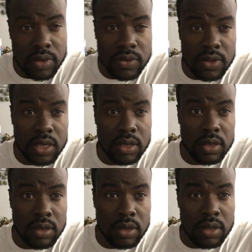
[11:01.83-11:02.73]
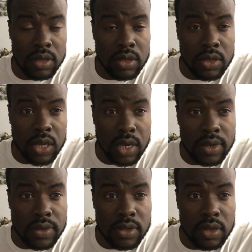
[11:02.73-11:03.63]
resident. You
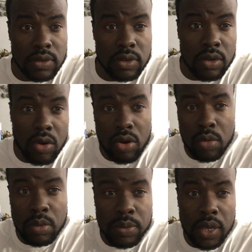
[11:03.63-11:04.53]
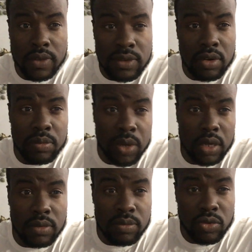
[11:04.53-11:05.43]
understand? So don't come up here and sit down
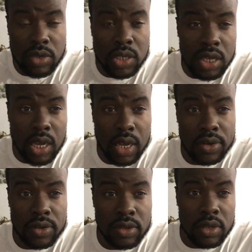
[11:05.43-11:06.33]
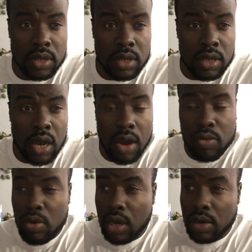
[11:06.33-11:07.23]
on green card. Because
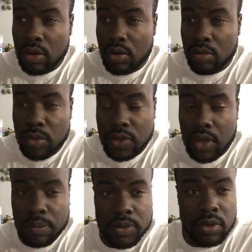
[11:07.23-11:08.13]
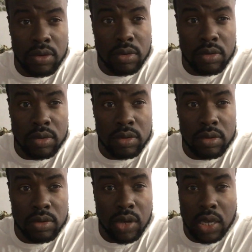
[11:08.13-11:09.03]
one little mishap, so,
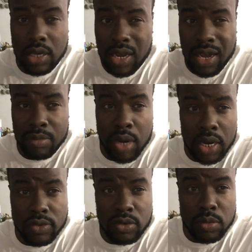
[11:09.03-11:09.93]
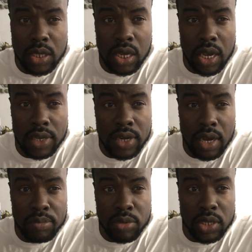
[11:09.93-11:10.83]
and you're going back to Jamaica and
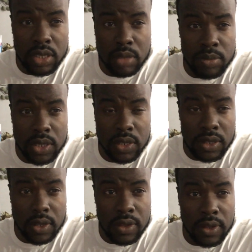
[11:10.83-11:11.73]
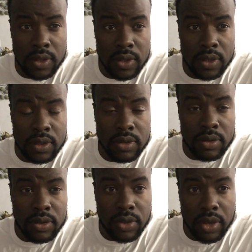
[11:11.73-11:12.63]
you're blinky, blinky.
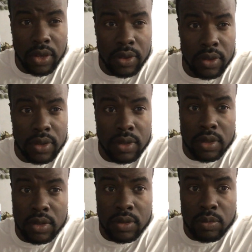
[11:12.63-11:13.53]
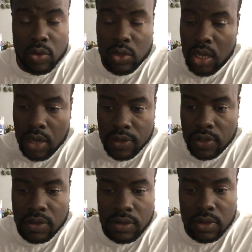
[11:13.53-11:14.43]
Yeah. But when you're a
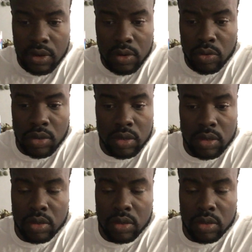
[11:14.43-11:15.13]
citizen, you're good.